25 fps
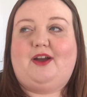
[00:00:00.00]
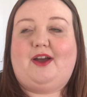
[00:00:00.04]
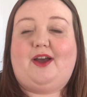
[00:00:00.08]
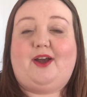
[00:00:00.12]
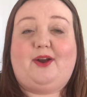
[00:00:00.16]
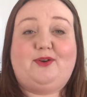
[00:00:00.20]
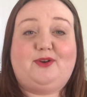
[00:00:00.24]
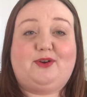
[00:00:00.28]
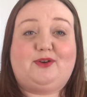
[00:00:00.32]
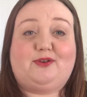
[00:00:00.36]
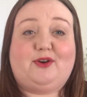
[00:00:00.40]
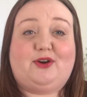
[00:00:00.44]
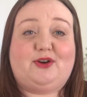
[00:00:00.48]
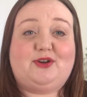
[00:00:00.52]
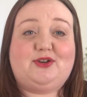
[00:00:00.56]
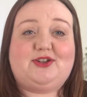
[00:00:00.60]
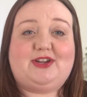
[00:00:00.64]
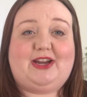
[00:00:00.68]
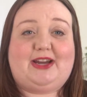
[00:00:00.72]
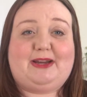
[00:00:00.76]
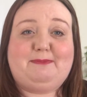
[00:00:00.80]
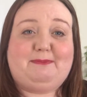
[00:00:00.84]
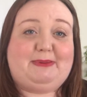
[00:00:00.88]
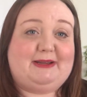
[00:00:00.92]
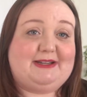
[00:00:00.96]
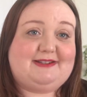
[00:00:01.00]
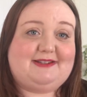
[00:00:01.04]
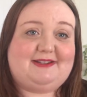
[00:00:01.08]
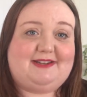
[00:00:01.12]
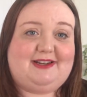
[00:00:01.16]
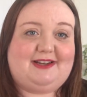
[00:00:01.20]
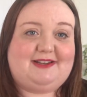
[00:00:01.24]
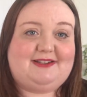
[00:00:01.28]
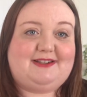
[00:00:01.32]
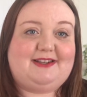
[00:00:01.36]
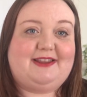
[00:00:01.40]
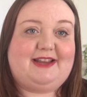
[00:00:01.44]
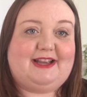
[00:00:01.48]
own a crochet
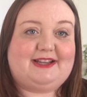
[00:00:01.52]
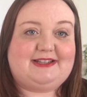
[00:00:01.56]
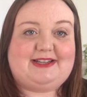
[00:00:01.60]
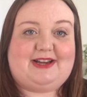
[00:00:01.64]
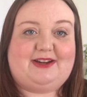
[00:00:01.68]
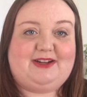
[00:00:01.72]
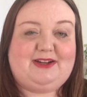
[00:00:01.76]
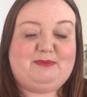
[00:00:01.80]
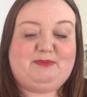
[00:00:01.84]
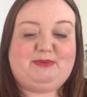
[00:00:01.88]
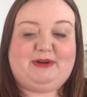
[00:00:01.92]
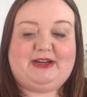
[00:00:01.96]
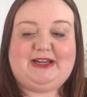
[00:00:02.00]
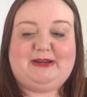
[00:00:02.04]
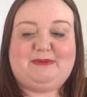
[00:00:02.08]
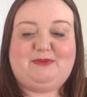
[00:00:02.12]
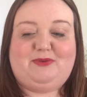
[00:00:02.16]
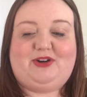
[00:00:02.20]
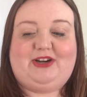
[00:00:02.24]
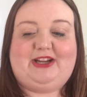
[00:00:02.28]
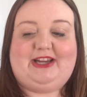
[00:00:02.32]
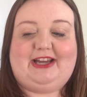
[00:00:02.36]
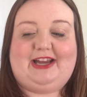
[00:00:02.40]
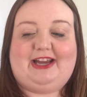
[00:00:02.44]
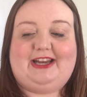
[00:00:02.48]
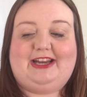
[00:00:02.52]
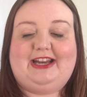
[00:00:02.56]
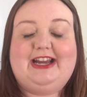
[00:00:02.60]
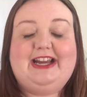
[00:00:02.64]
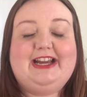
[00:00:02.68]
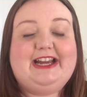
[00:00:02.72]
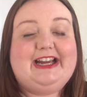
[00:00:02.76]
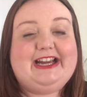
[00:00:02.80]
business and that's how you bring your money in,